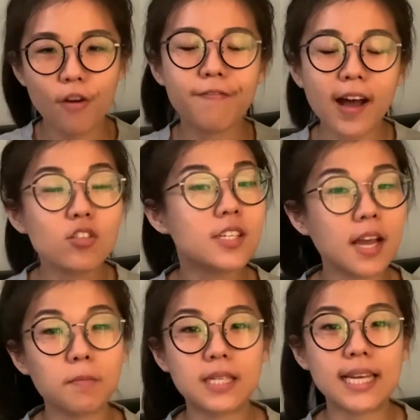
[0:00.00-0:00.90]
found
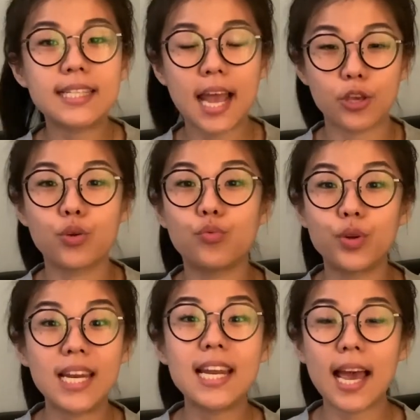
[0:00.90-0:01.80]
something that you
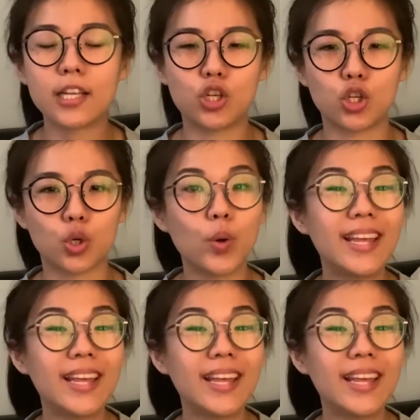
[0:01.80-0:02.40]
really like to do,